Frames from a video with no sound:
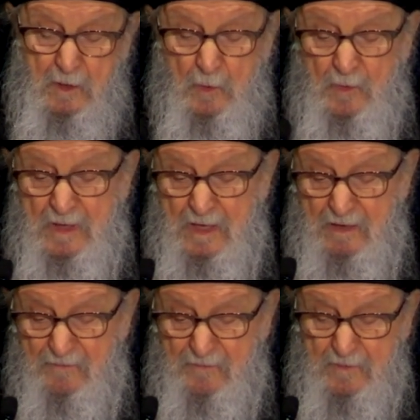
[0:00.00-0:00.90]
We
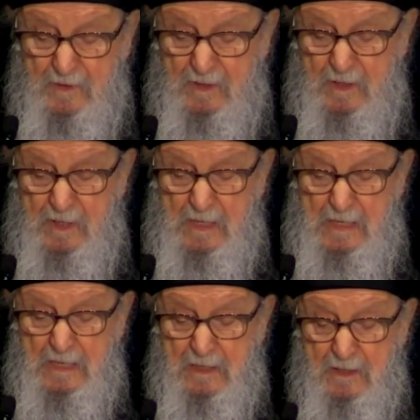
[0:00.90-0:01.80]
have
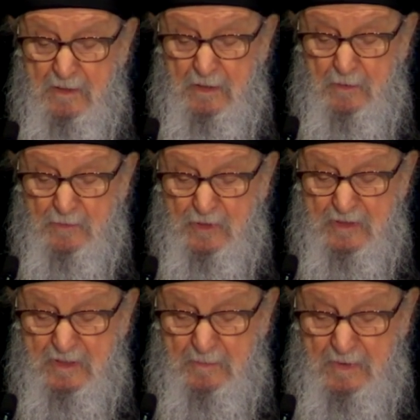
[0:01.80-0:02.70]
in the New
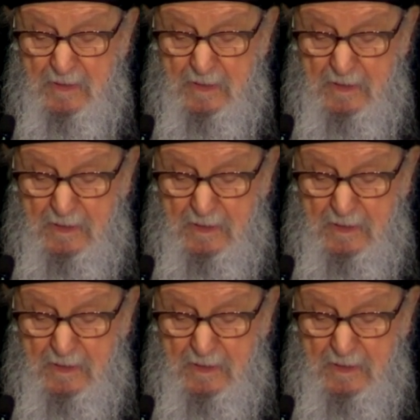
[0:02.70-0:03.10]
Testament,